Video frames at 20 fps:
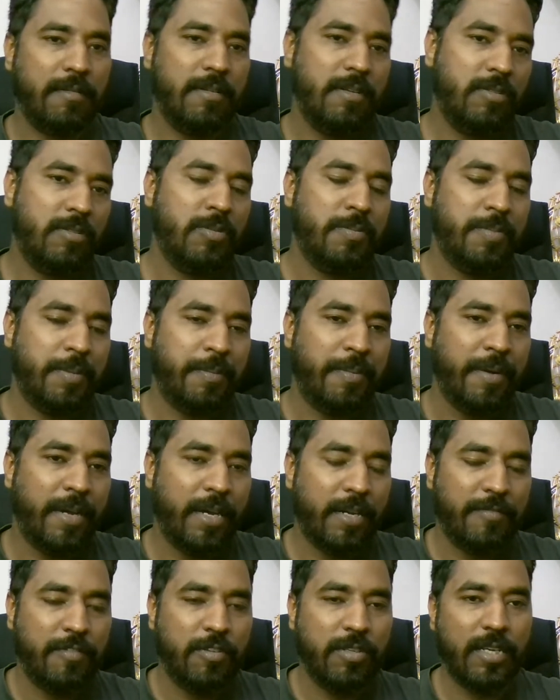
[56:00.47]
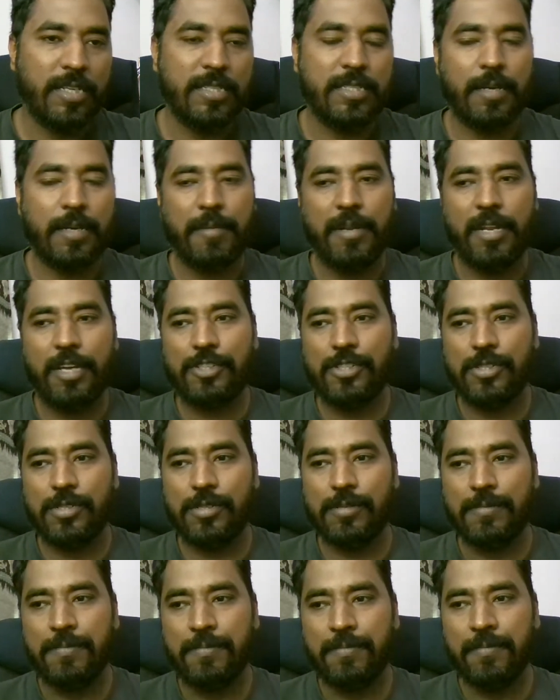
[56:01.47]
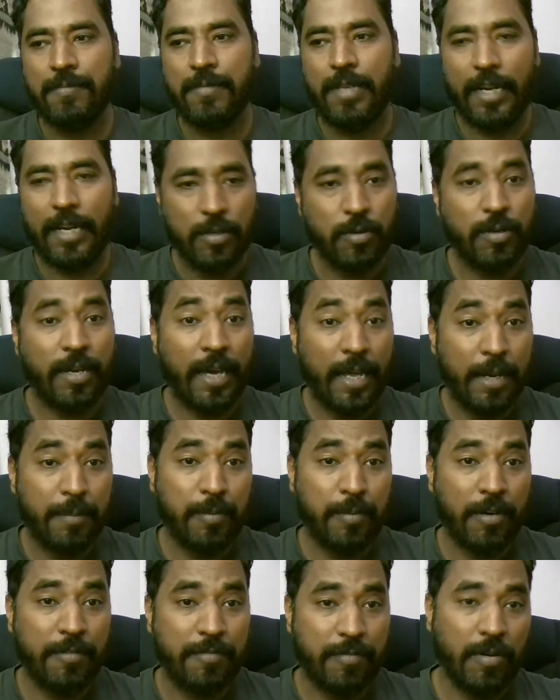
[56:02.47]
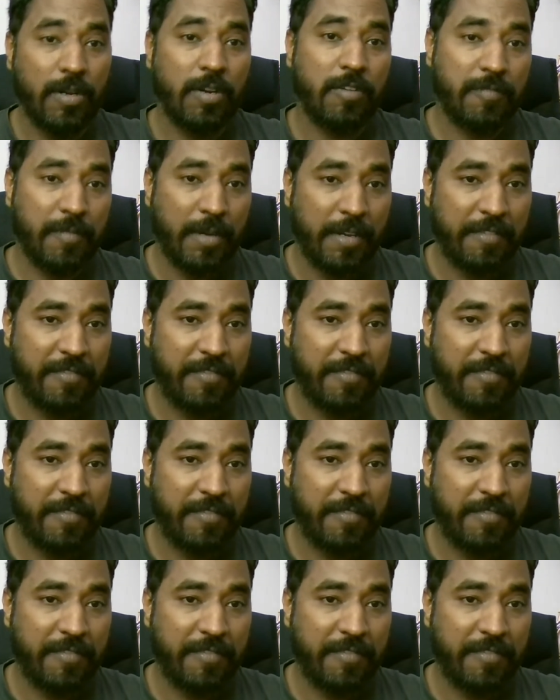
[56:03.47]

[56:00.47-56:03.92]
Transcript: to prepare for the examination, I took help of one of my